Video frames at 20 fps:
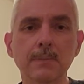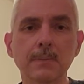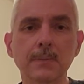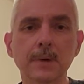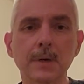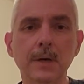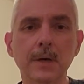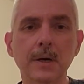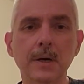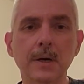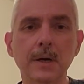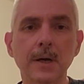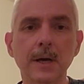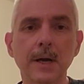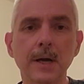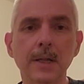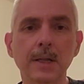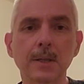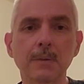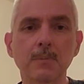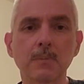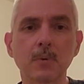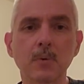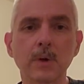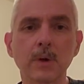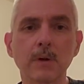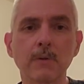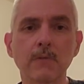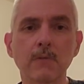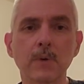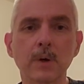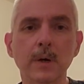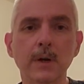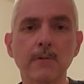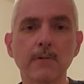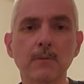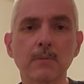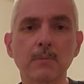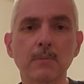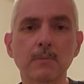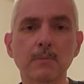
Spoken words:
at the point of whatever